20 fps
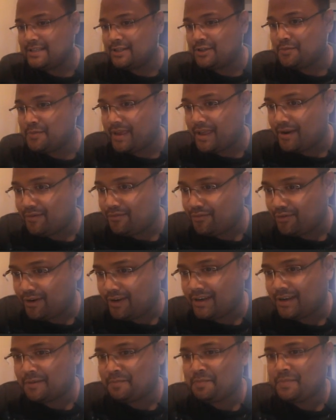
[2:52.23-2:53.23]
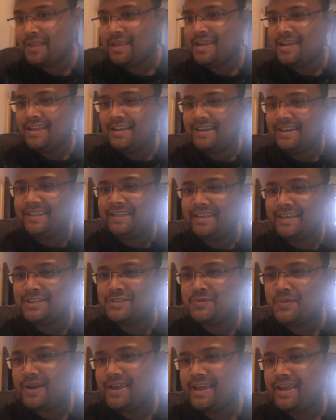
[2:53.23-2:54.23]
to me carefully now.
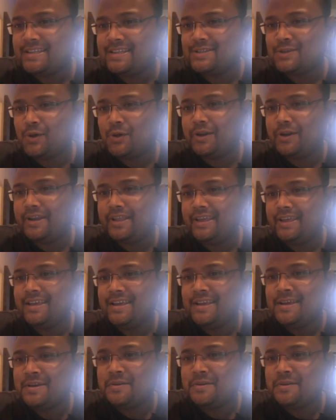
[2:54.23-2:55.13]
DXY has already